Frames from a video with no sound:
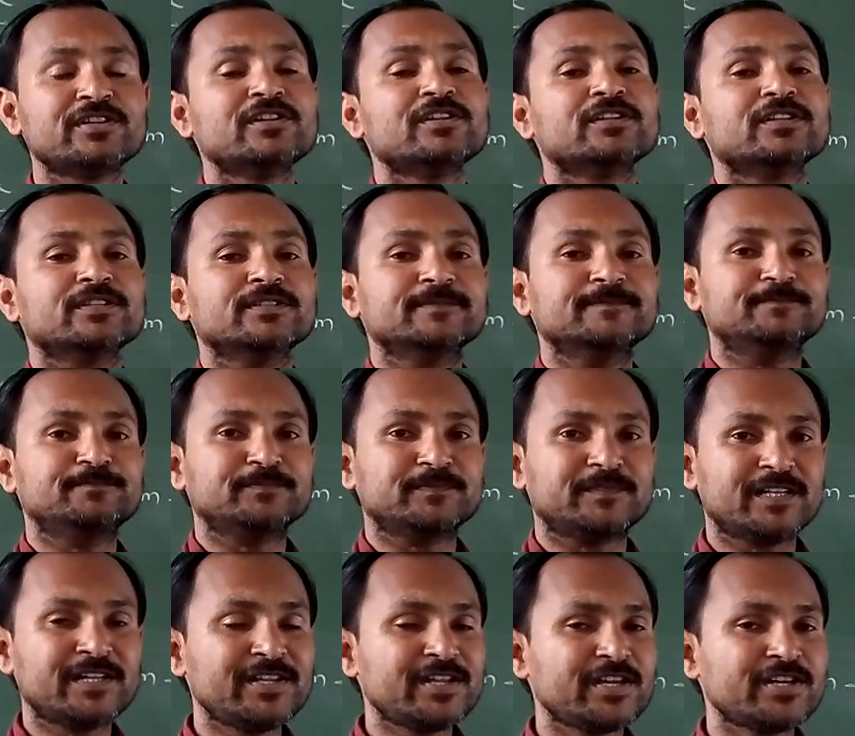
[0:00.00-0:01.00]
In
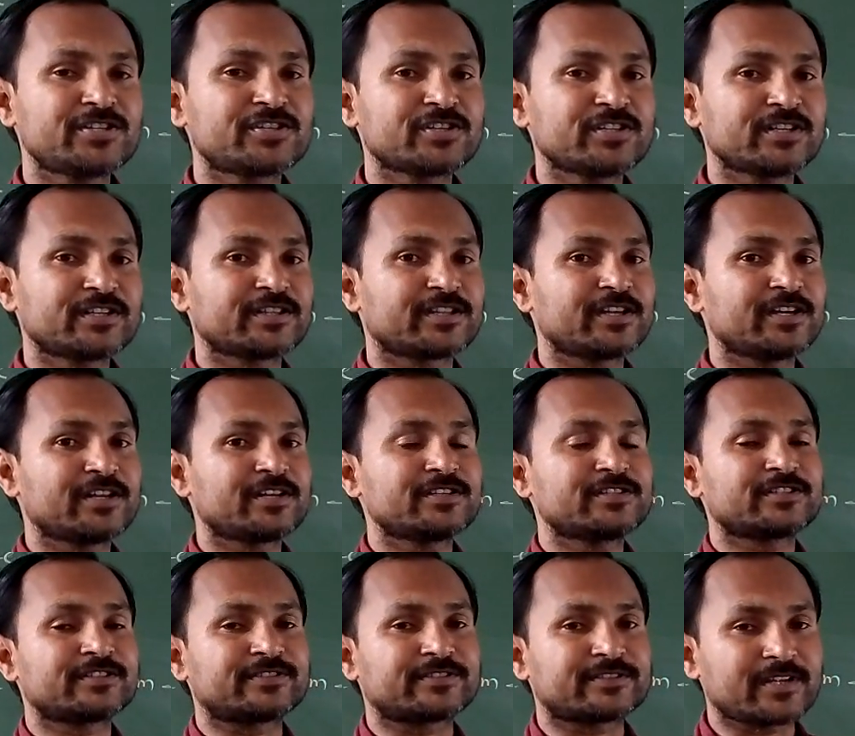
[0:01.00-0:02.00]
the nature there is
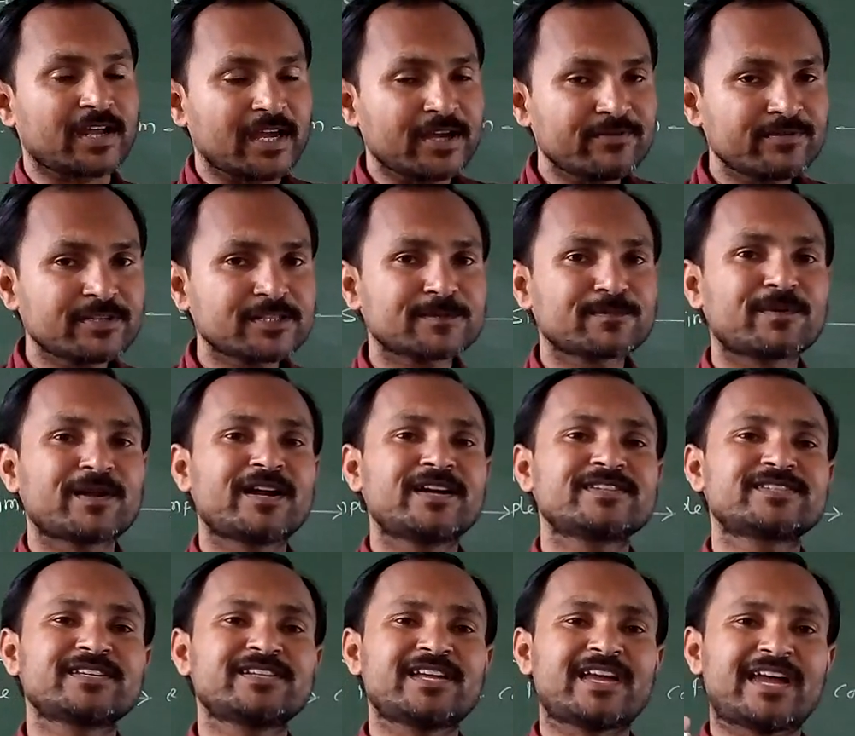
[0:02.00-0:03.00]
a diverse plants
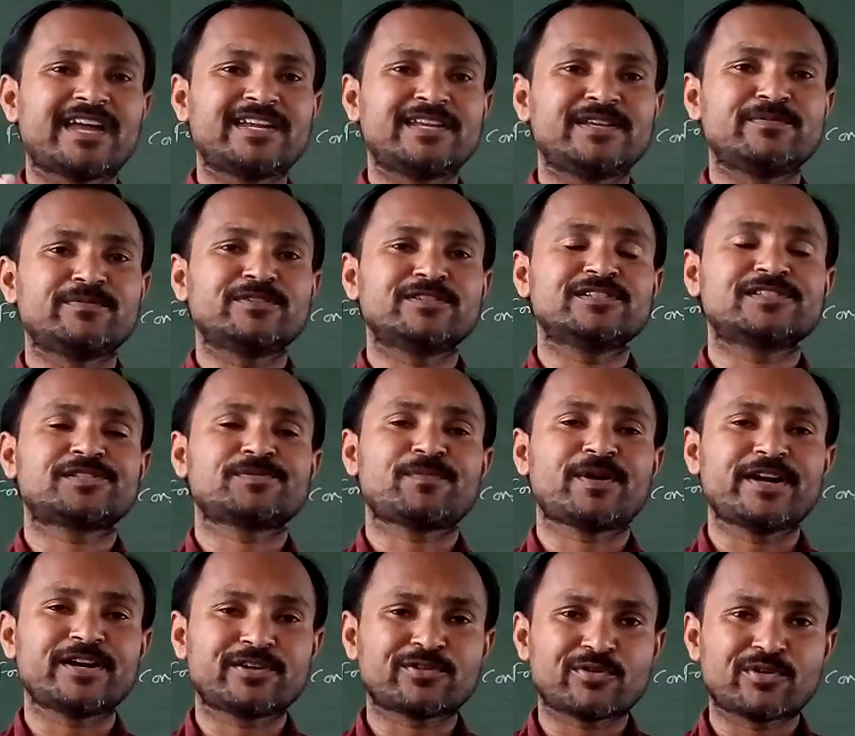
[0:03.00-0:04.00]
and animals,
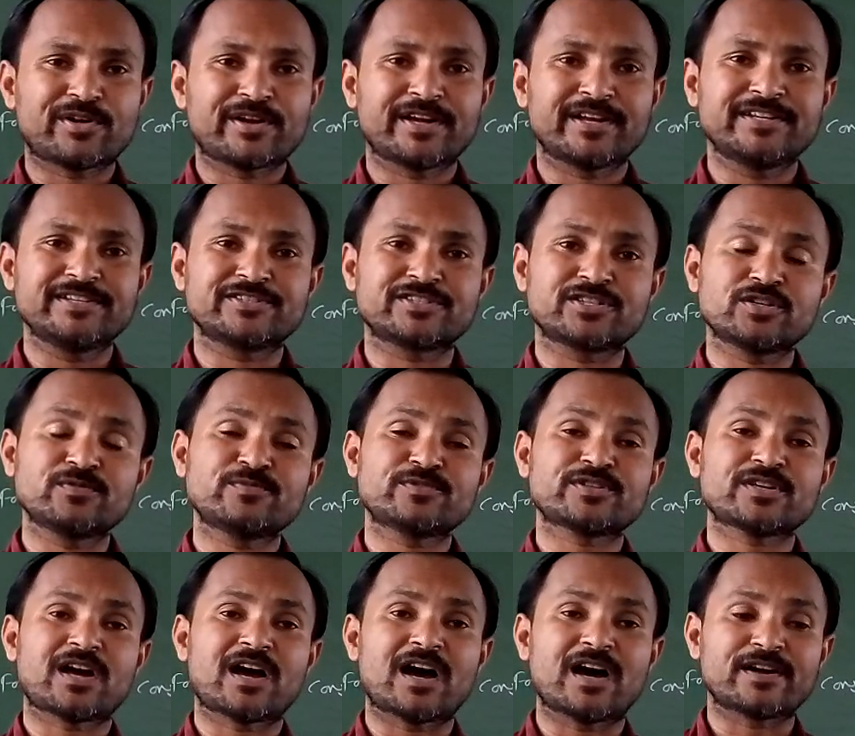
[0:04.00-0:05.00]
microorganisms
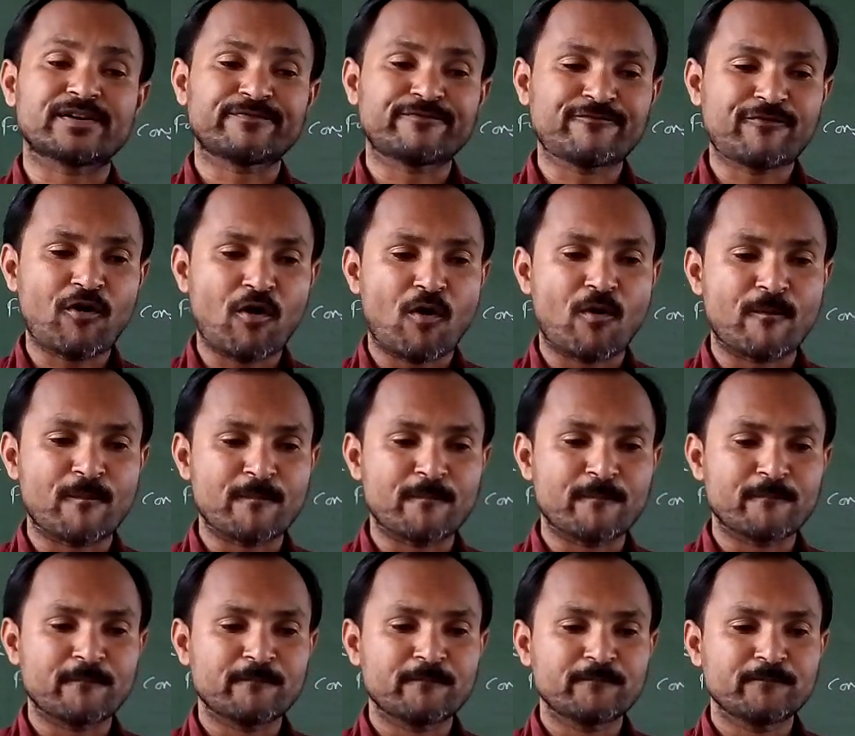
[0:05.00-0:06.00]
are
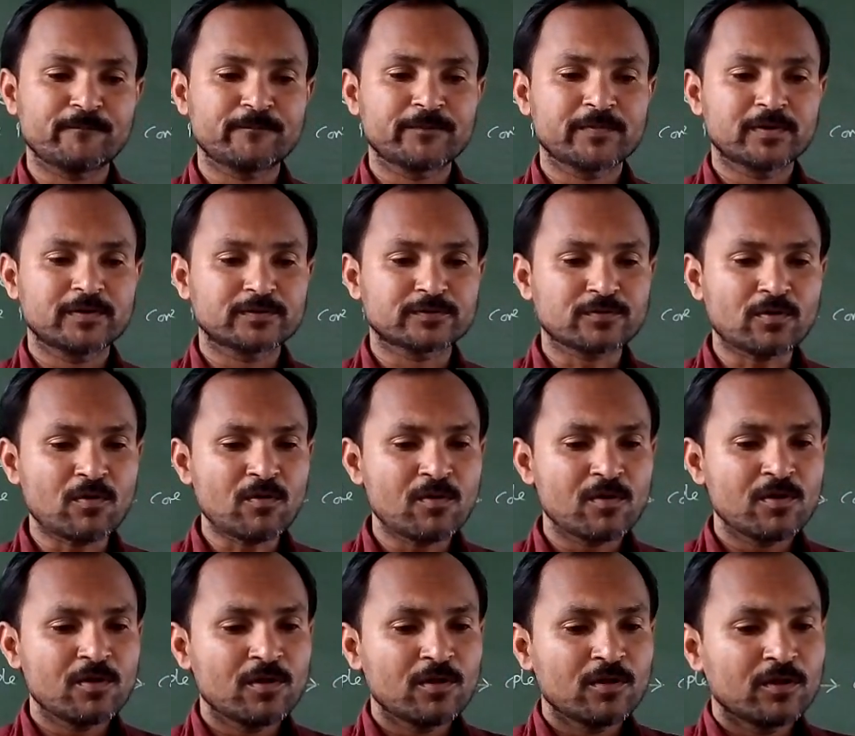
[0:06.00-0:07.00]
formed.
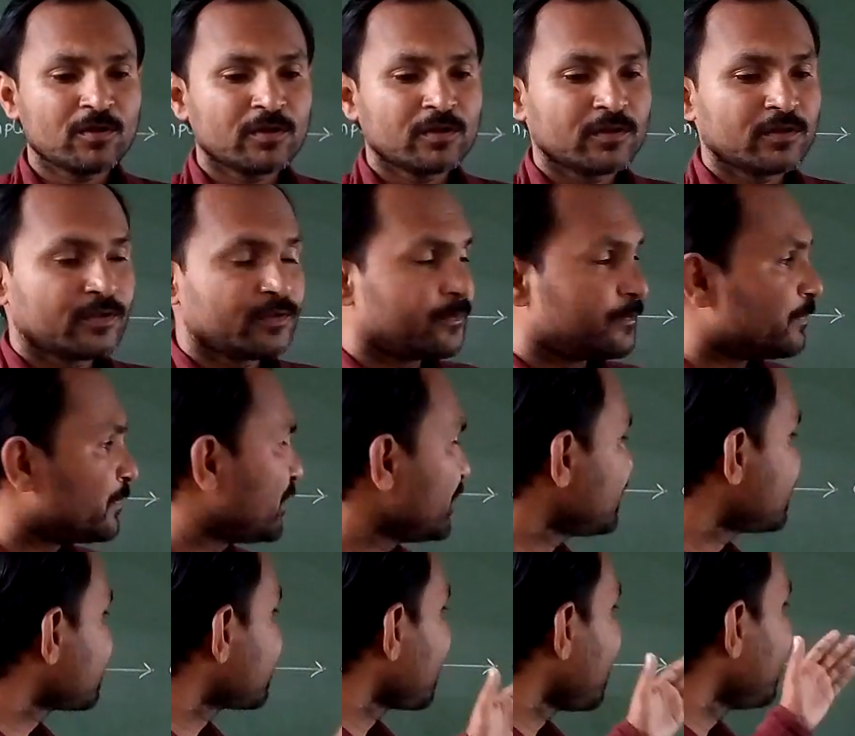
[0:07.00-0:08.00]
So
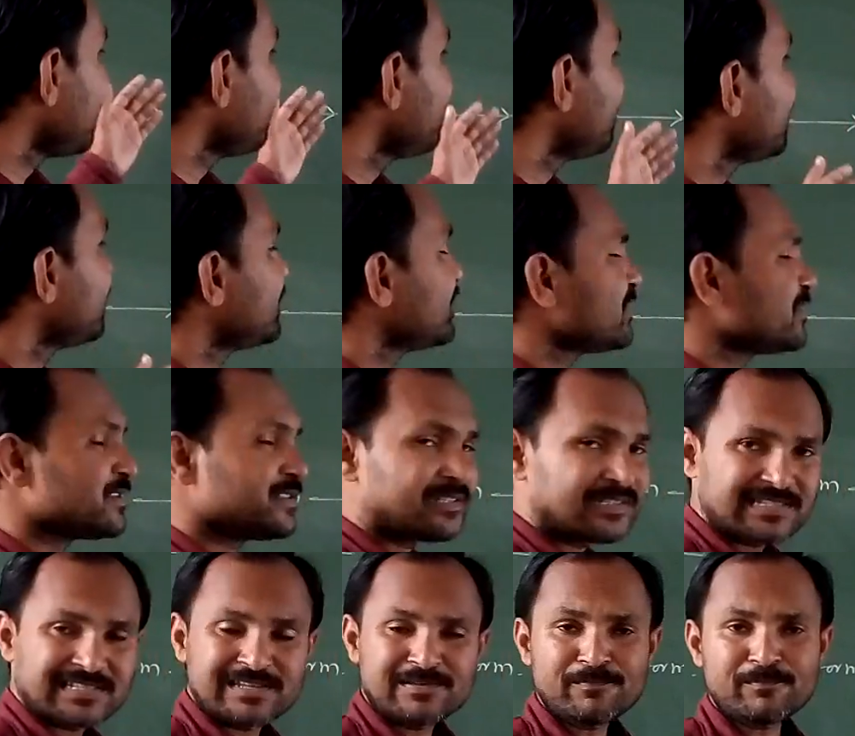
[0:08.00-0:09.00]
this can be the
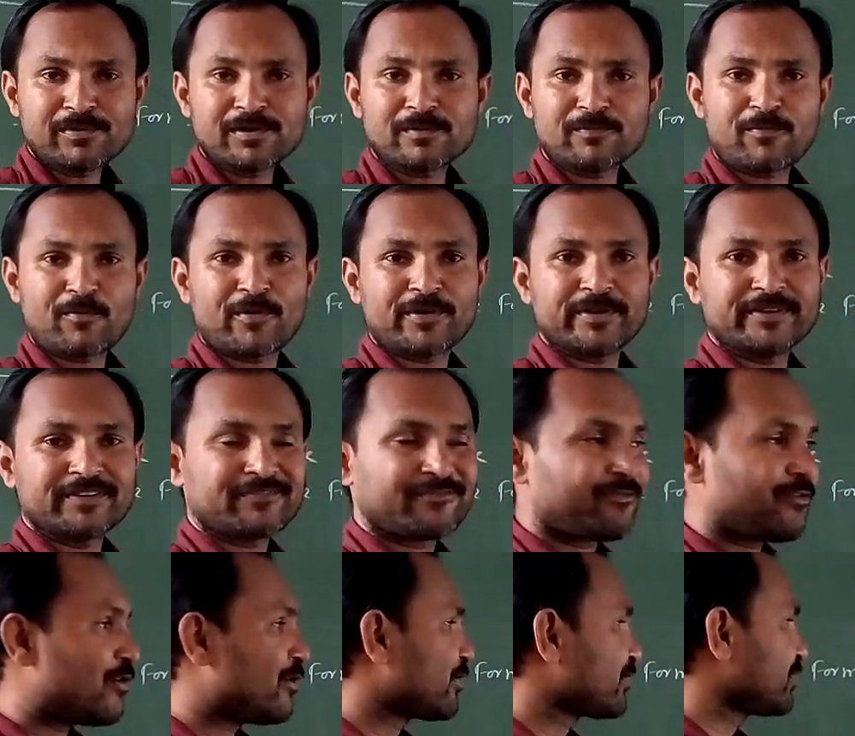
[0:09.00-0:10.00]
simple point
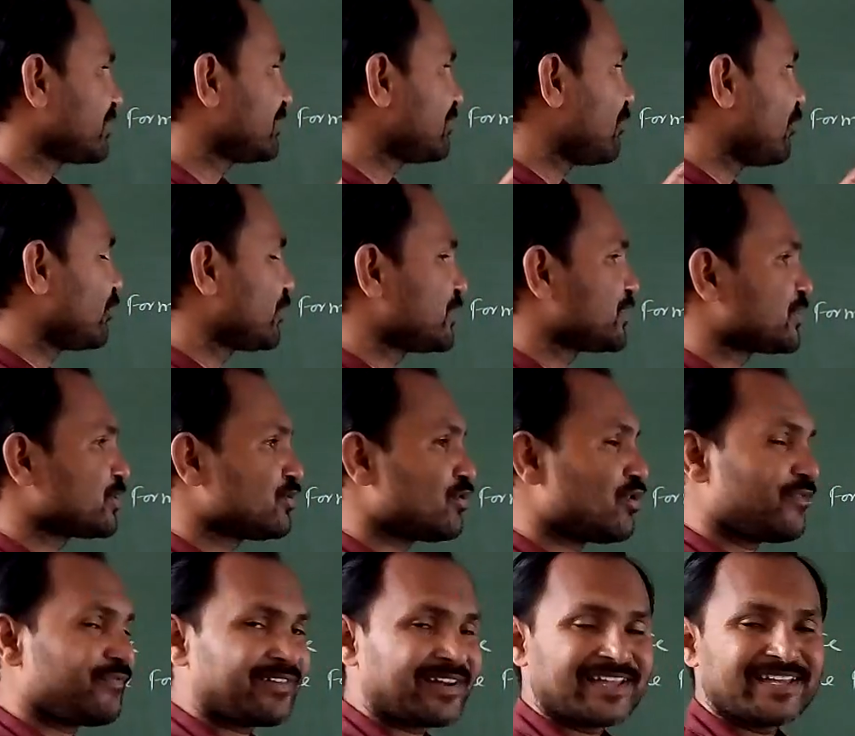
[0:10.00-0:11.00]
for the origin
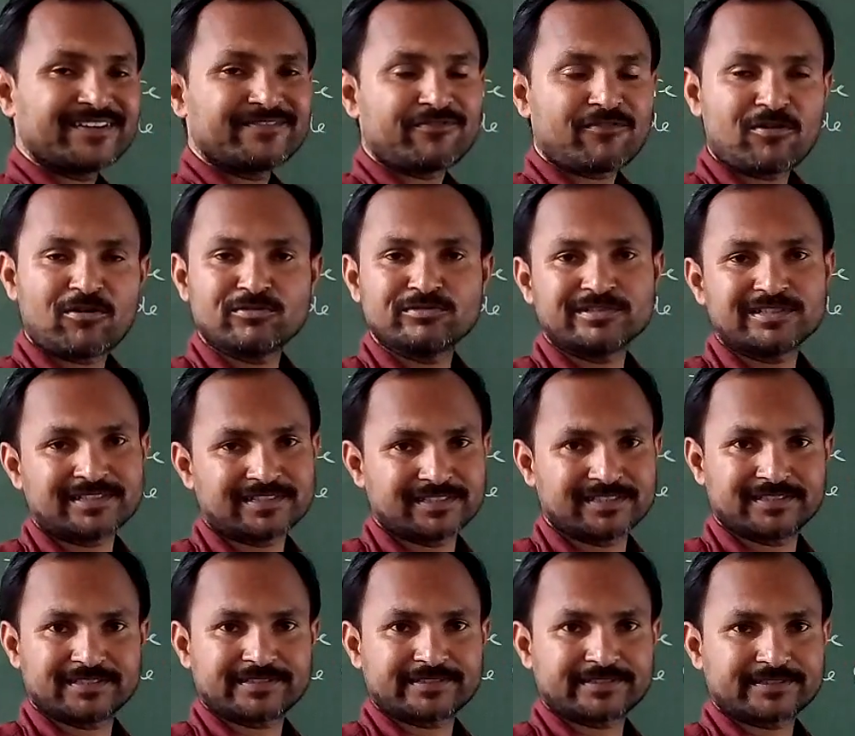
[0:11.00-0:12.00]
of life on the
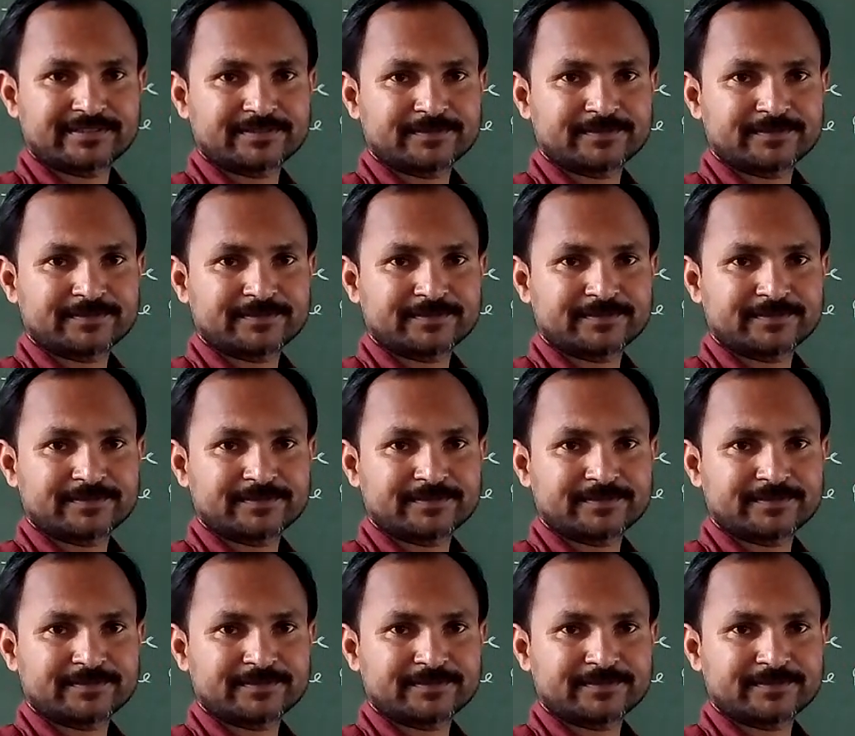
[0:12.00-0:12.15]
earth.